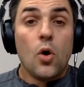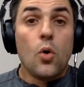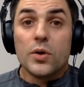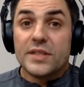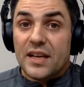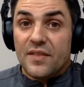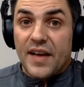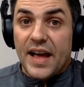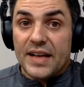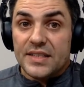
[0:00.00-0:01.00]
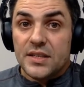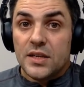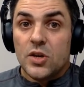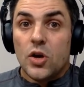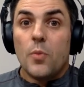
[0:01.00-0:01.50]
or take it fast,
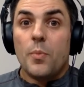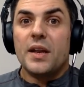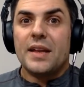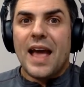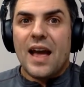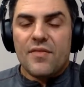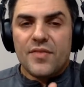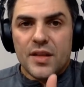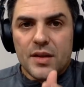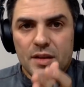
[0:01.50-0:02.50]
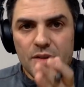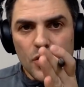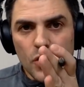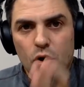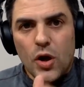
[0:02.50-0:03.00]
but have the
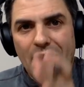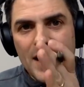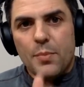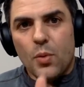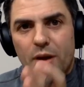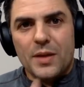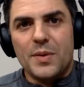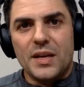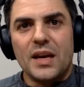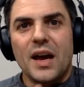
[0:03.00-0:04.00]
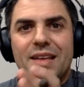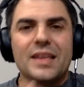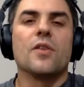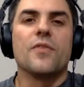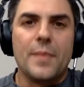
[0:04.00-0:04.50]
your end point be a
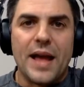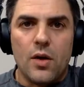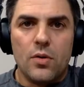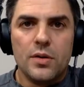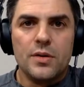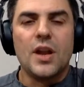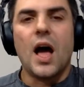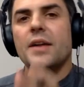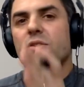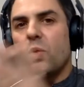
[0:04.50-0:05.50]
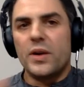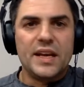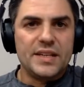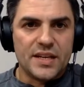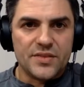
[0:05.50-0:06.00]
year from now, not
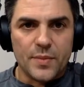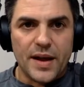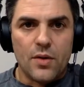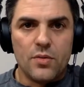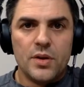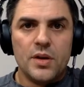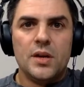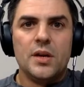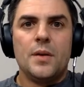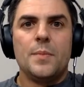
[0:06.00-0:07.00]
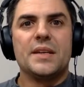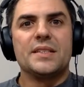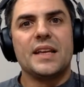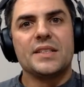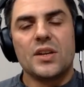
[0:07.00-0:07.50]
28 days from now. Because
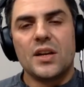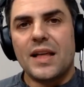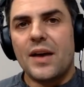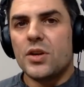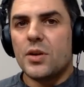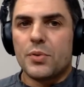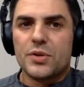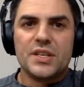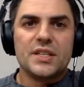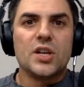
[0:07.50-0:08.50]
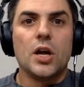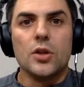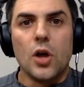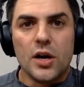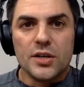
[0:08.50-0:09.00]
that's going to allow you to persist a
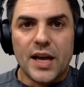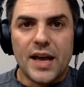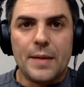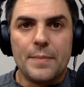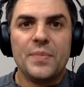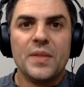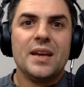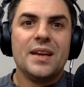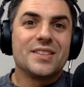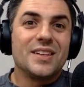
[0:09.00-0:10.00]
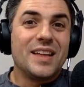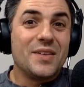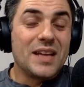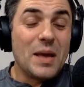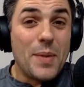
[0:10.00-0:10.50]
long time. It's going to allow
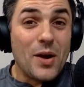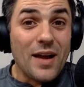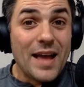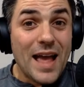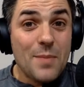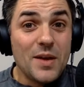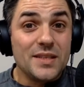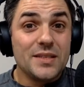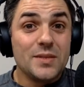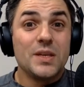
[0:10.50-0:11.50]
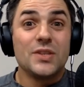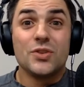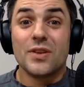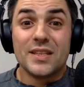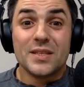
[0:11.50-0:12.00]
you to get better habits because
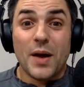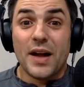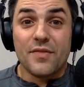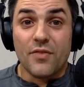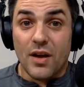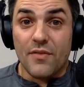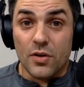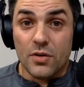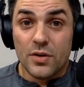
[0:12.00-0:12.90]
you're in this body forever